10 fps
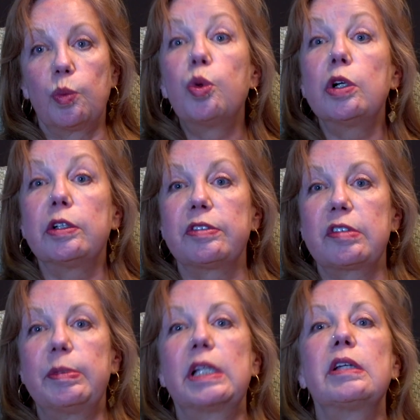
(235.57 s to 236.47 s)

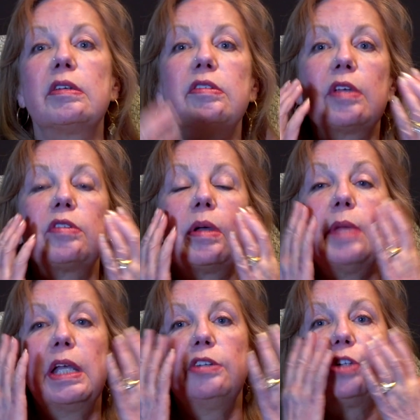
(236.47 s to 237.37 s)
worse because as I'm
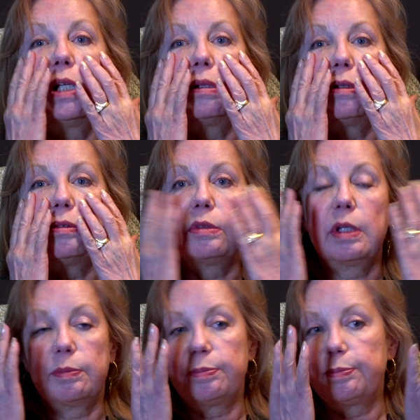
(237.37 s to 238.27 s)
aging,
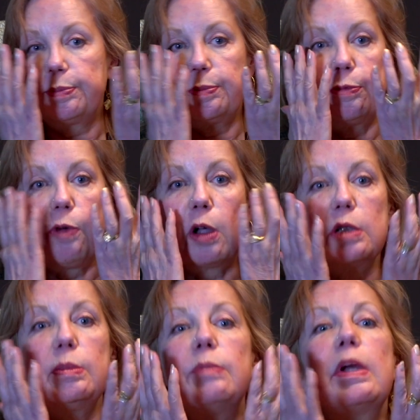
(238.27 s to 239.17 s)
the
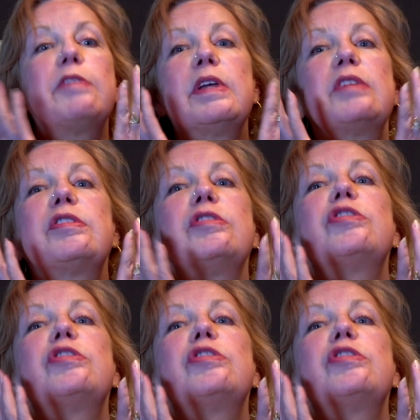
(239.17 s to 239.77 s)
volume in my face is